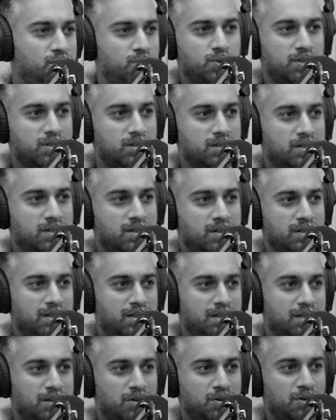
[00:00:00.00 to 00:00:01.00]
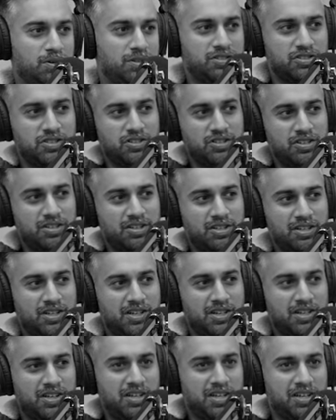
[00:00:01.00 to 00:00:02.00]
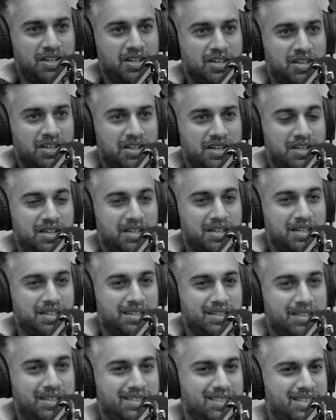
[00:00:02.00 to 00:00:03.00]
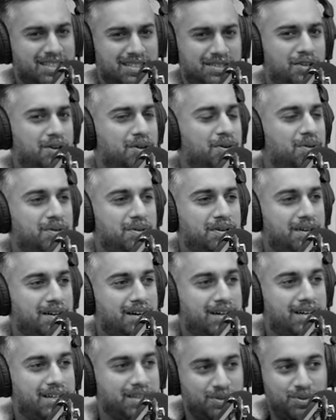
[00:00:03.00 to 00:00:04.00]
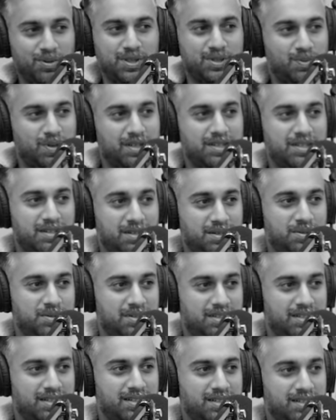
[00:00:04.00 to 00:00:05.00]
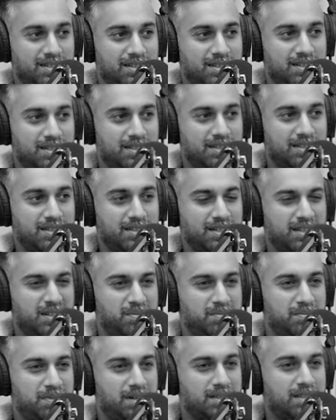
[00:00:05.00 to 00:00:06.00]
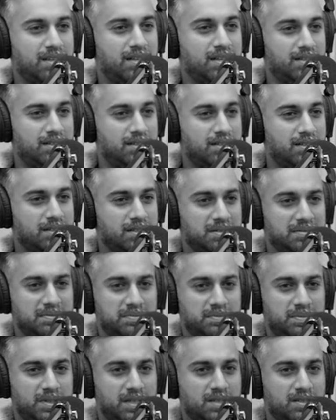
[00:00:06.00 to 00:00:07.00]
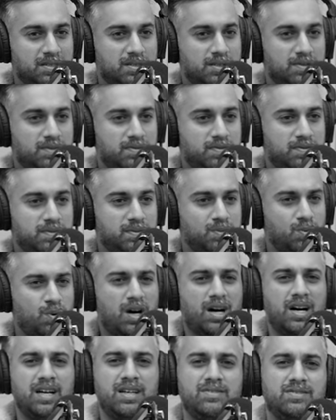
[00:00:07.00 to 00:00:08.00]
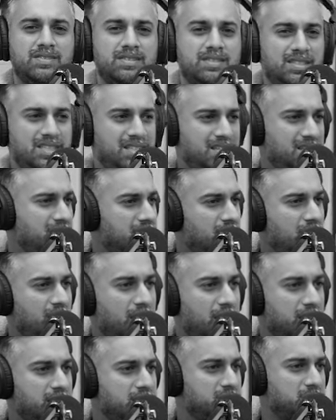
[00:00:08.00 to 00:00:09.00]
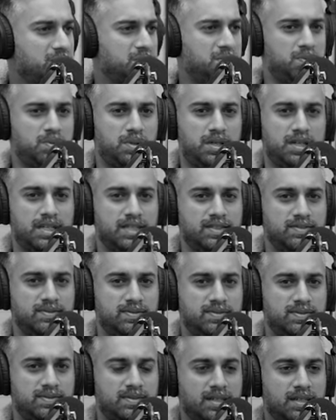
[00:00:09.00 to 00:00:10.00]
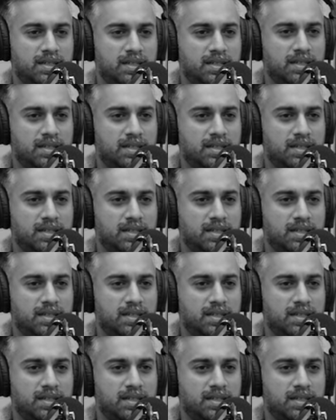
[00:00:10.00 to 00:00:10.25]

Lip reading: daughter or a son? I said, no, I always wanted a daughter. I think because of what I've seen in life or what I've